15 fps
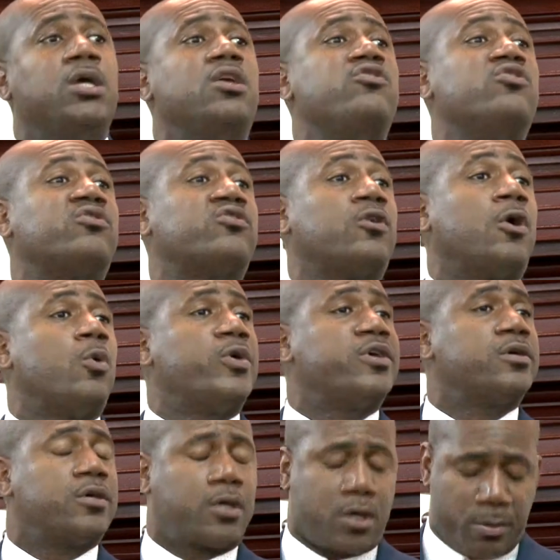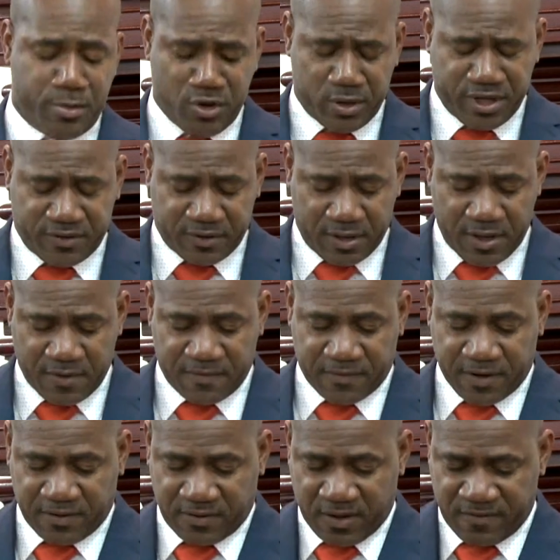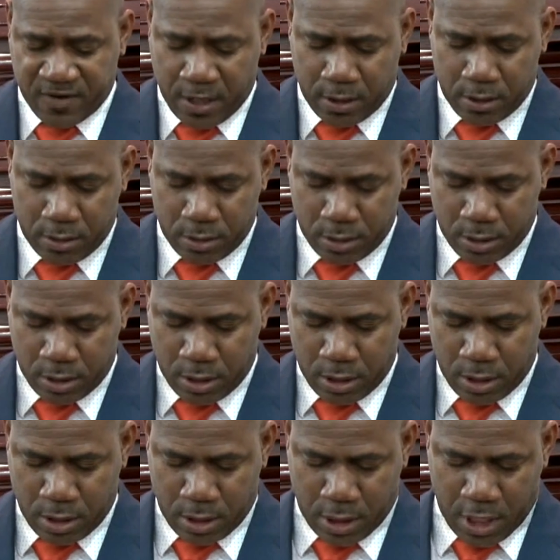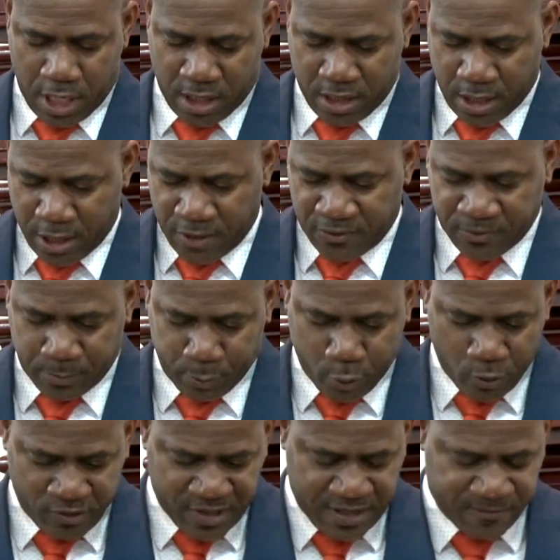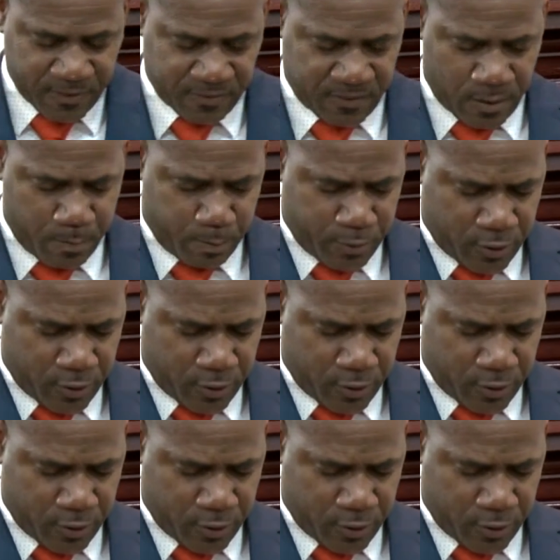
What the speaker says: Newtown Community Festival. And I suppose that for some